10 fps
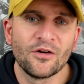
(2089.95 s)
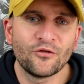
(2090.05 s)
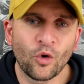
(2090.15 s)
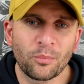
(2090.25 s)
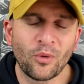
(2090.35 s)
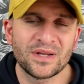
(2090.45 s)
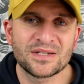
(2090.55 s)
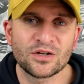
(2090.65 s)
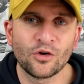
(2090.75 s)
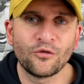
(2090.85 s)
four point
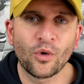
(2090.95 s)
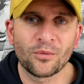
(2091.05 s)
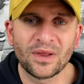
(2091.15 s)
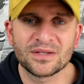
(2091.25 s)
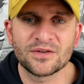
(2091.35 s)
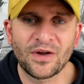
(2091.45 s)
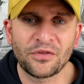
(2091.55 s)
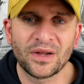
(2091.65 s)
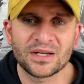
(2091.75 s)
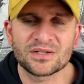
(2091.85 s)
oh four relative
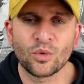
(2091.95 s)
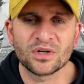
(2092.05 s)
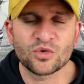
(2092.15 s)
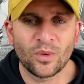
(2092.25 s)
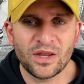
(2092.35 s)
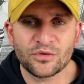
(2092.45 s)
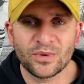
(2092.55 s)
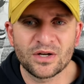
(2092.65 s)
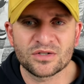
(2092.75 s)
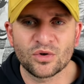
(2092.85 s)
athletic score,
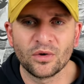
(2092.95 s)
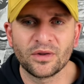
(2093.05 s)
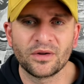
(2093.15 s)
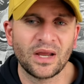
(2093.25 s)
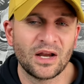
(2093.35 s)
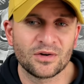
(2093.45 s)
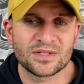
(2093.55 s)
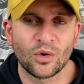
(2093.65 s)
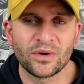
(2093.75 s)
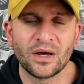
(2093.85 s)
twenty-three years old out of
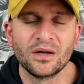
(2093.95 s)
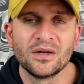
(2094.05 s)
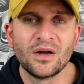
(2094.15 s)
Arizona,